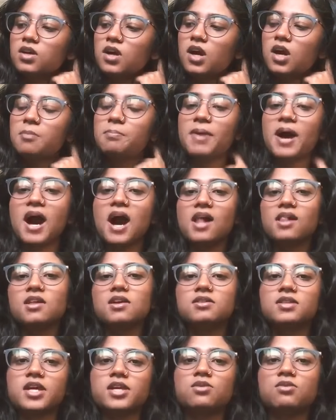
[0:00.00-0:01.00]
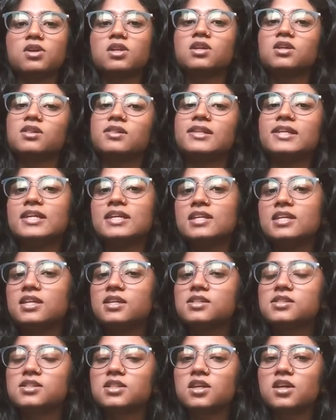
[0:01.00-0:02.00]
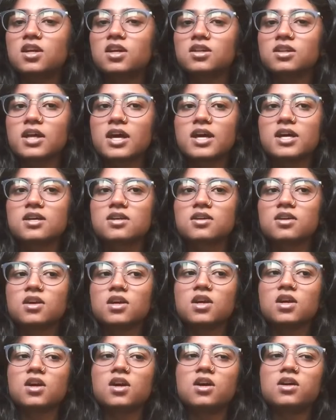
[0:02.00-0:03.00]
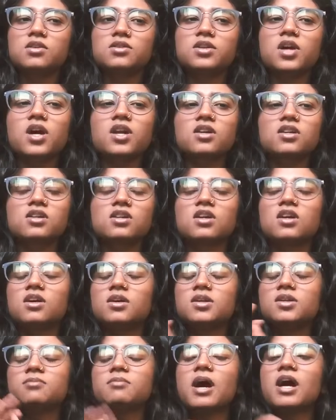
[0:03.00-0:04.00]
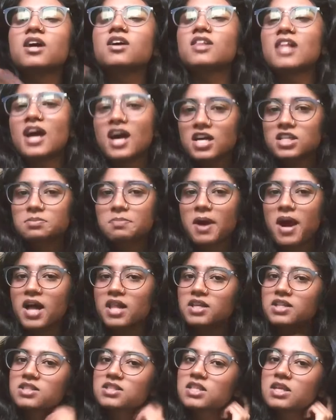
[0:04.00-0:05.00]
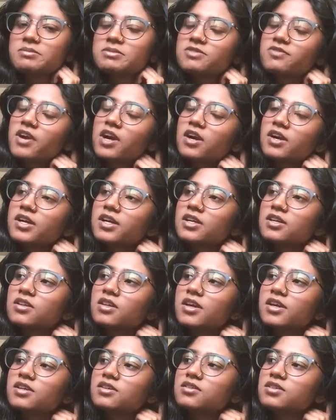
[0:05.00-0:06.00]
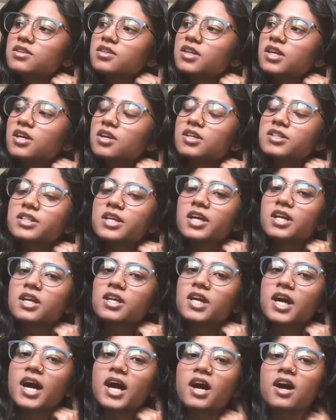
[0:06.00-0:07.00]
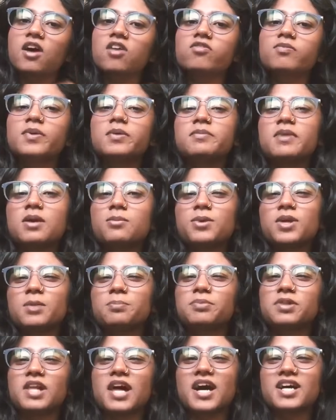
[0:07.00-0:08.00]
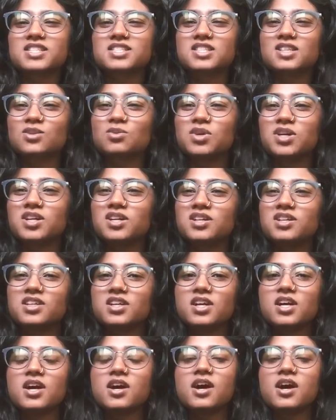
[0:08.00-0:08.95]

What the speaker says: a palette that you can clean easier. Like, not a glass palette seems very like irritating to have, but maybe a plastic one.